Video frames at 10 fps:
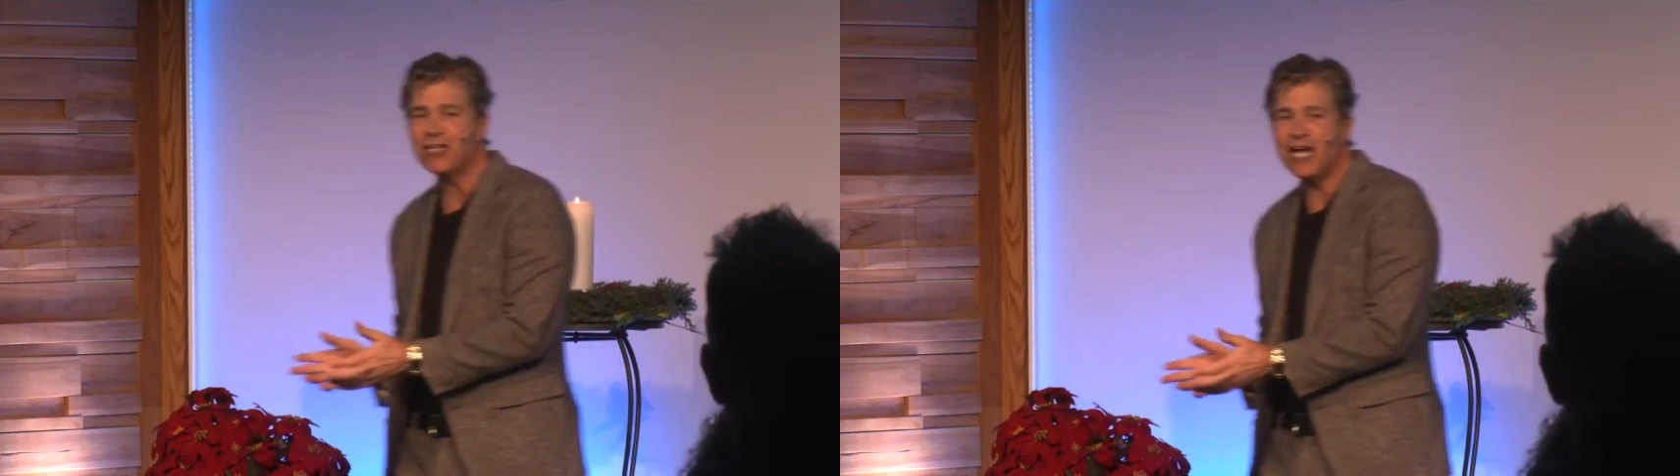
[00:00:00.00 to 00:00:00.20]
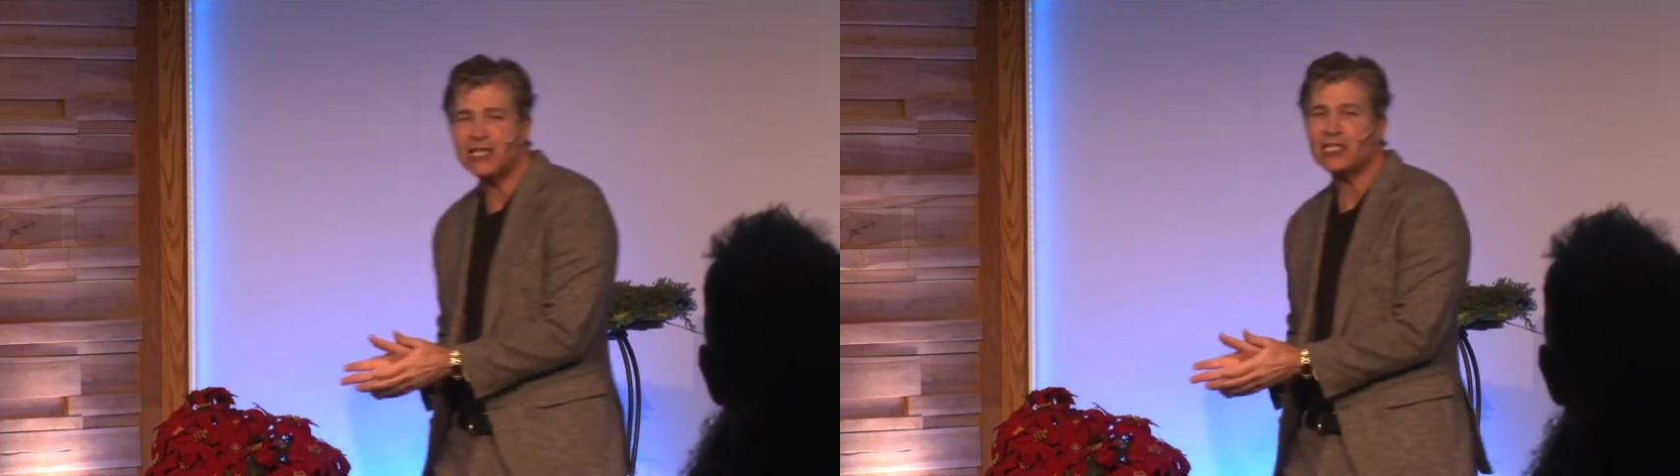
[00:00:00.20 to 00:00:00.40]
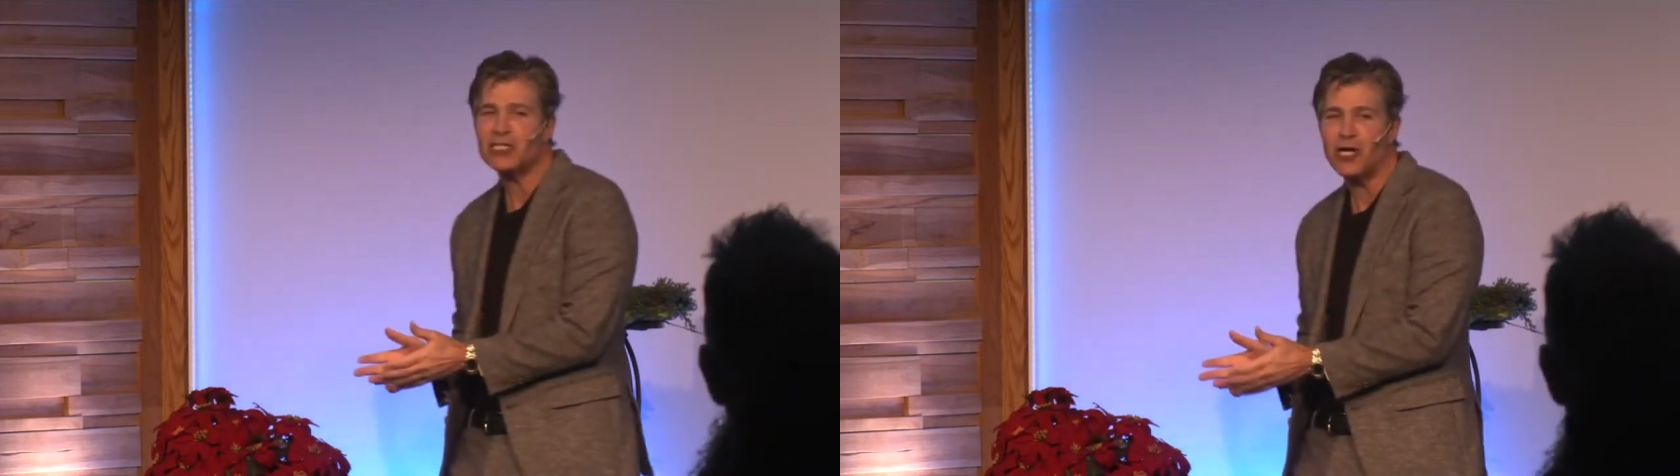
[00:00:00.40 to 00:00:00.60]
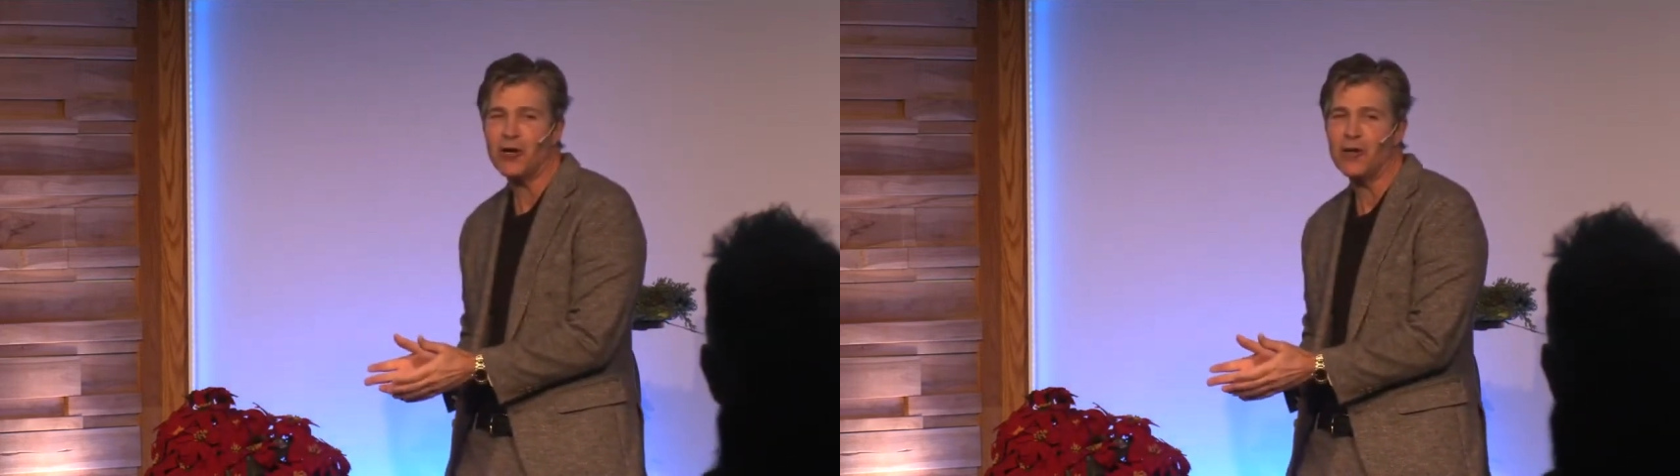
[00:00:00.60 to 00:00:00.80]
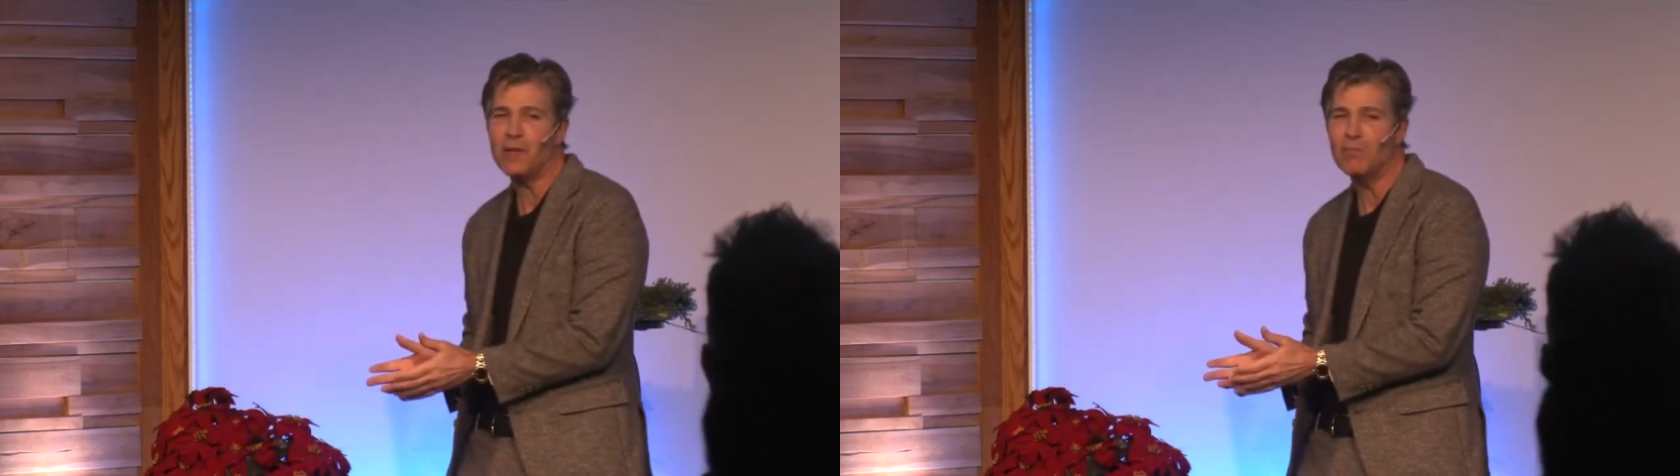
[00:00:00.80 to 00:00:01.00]
Let the
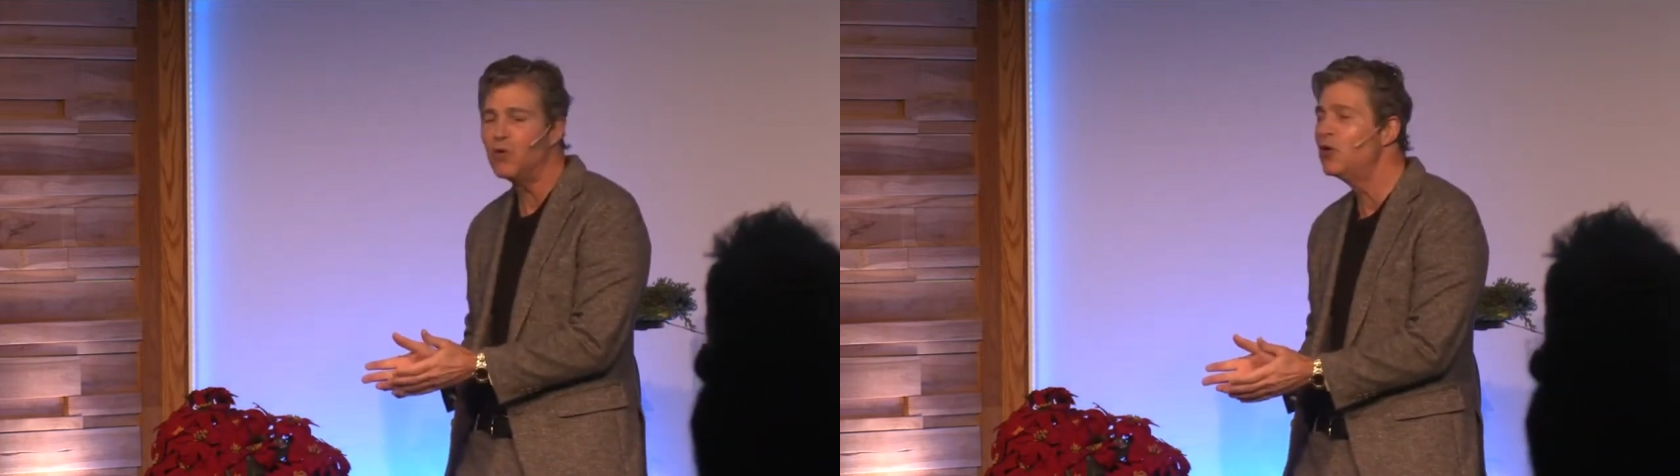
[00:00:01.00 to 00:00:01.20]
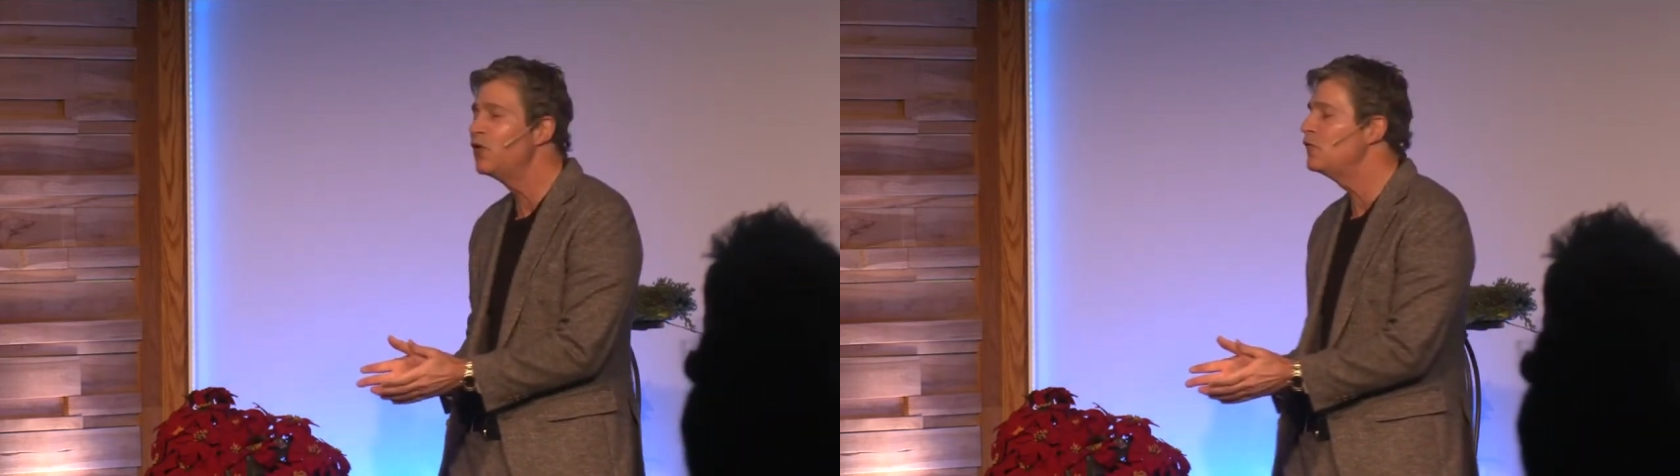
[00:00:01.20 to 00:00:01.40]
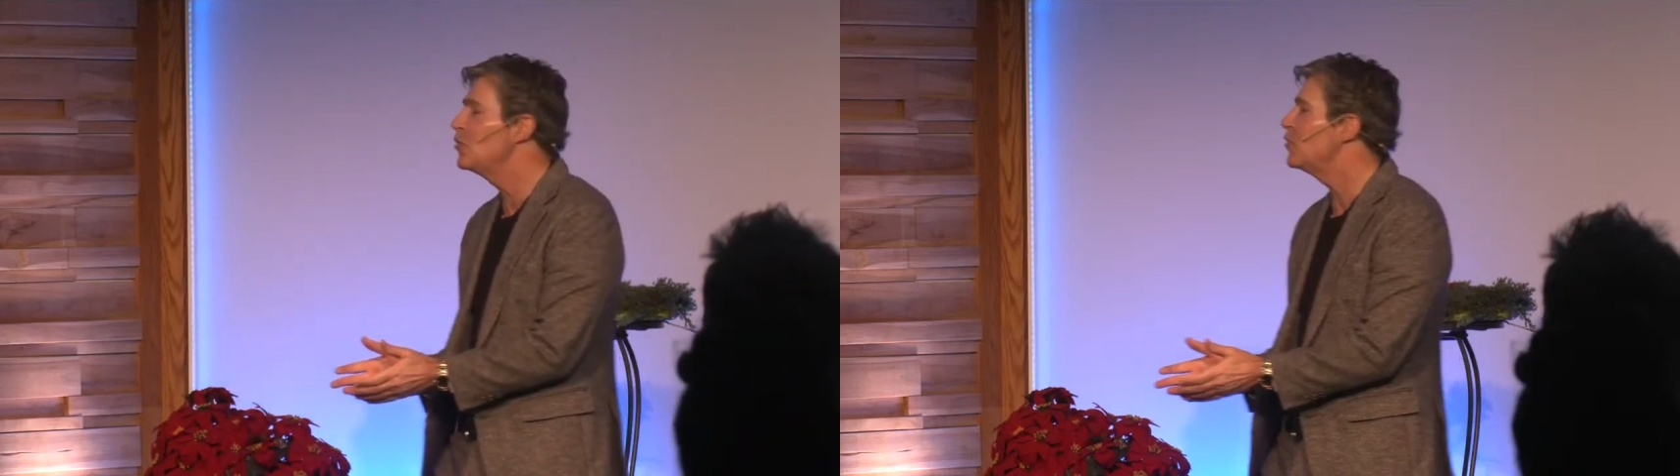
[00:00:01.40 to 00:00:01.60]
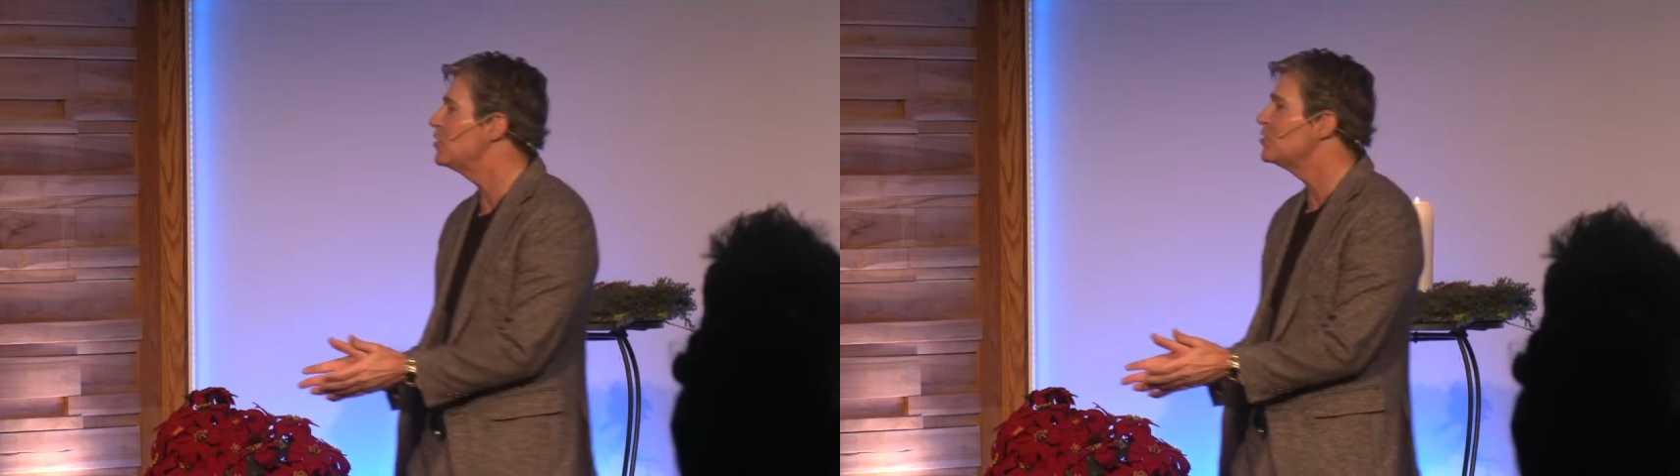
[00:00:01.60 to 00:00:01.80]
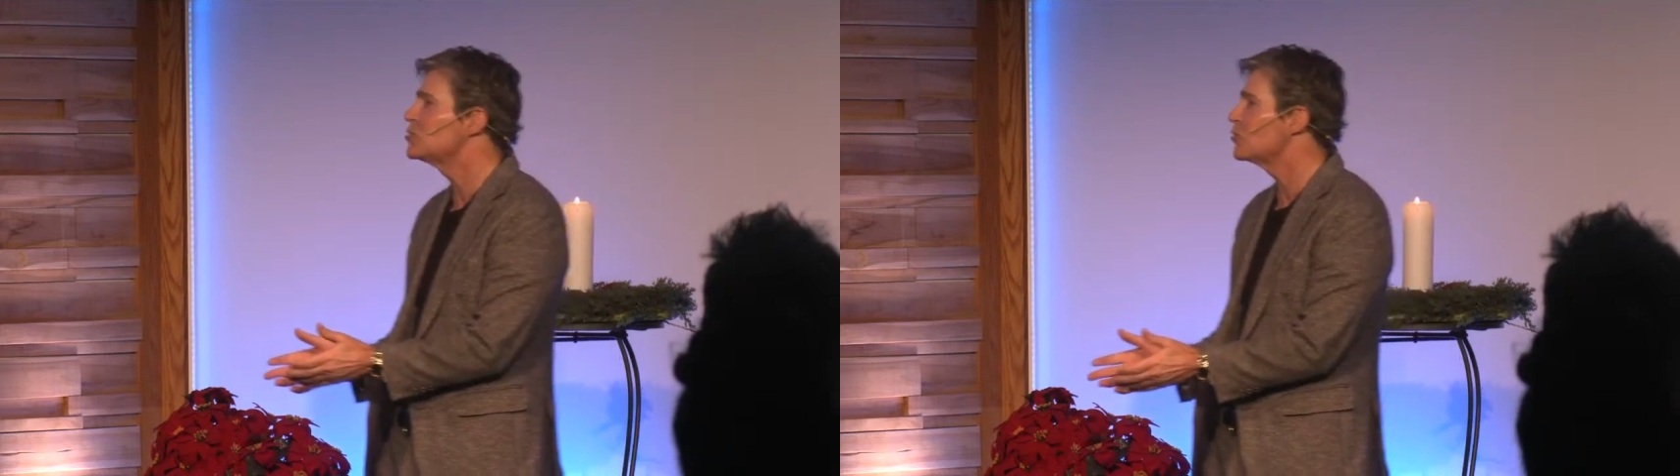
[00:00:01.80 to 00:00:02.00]
current move you in the